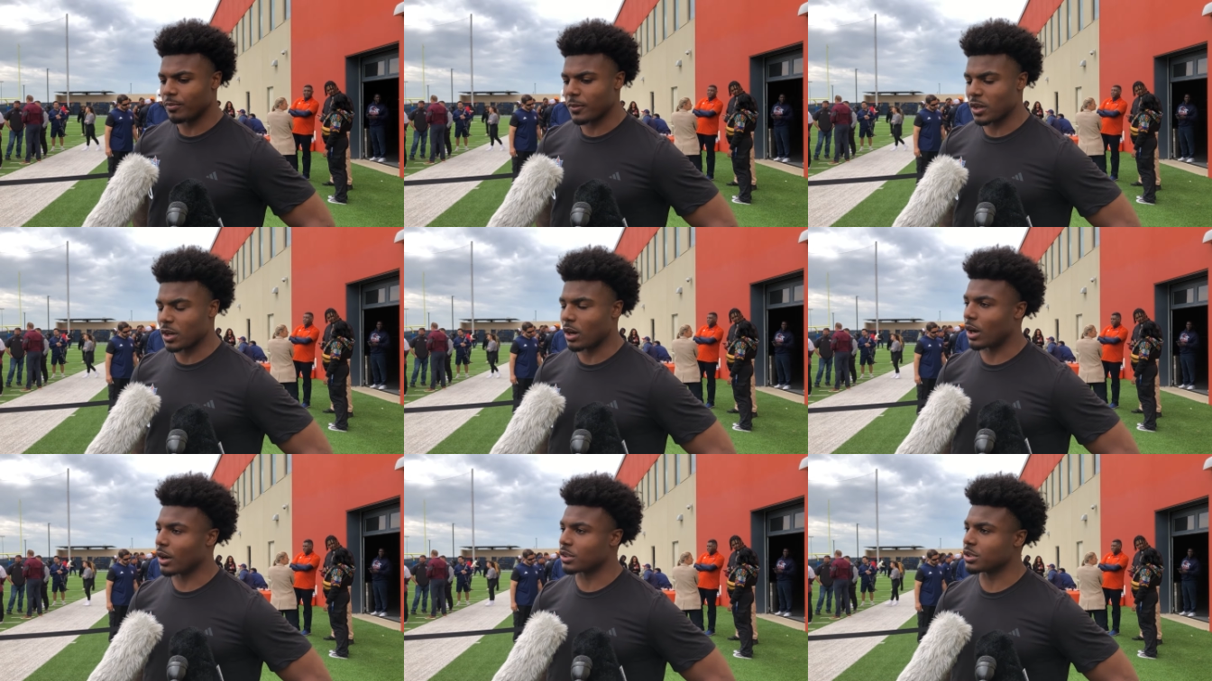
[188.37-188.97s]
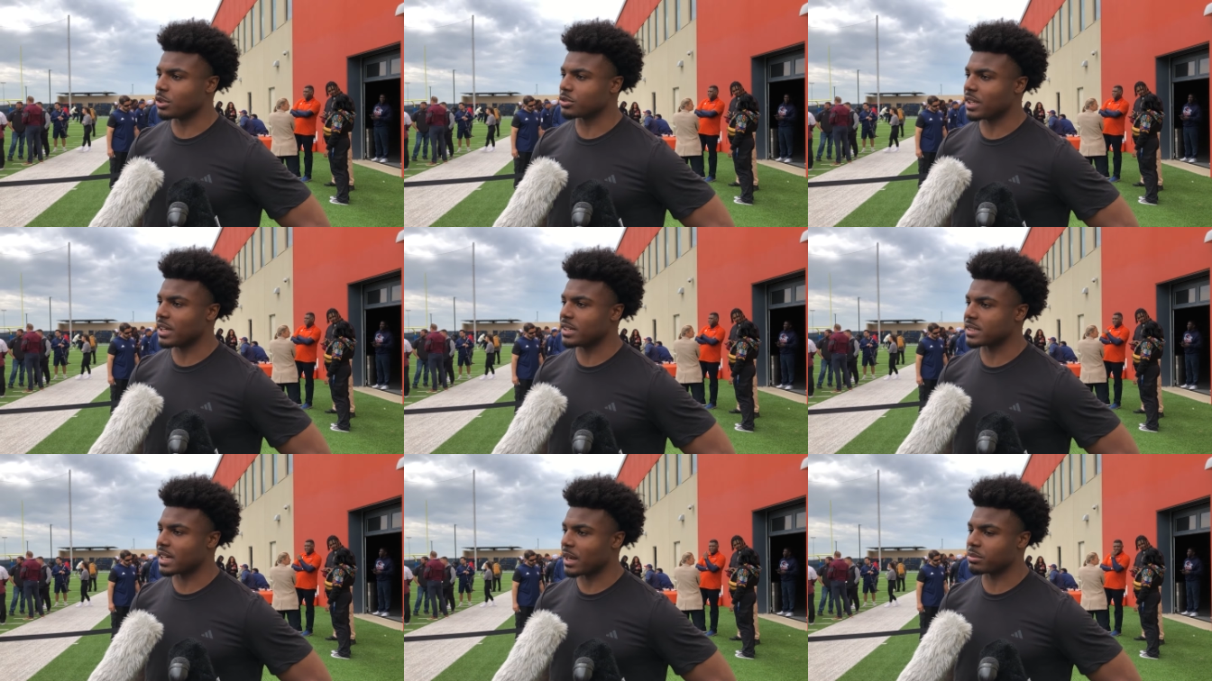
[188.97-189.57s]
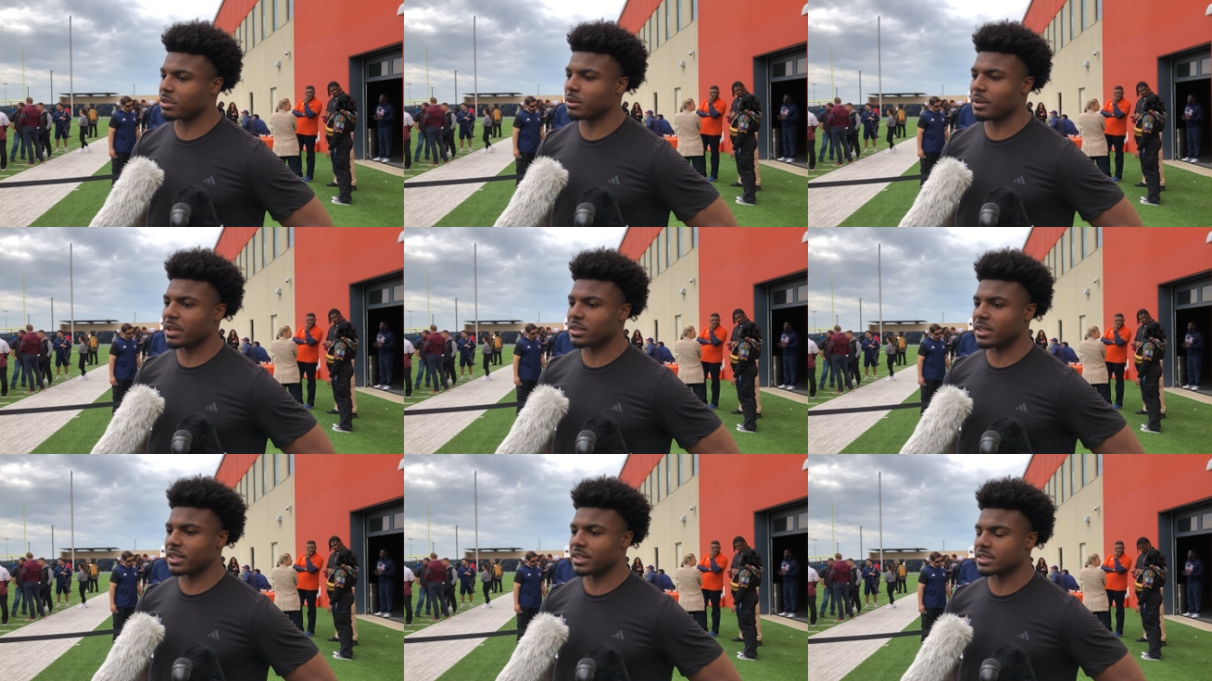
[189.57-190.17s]
you know, all those little things add up to the
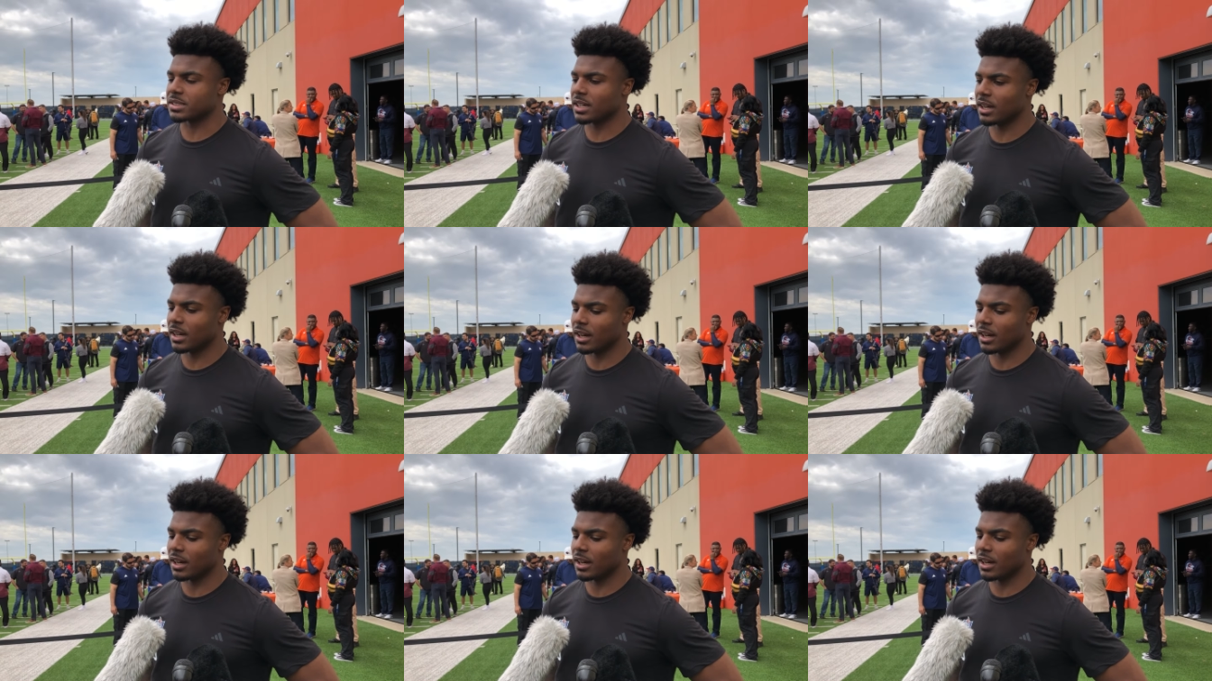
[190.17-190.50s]
big things.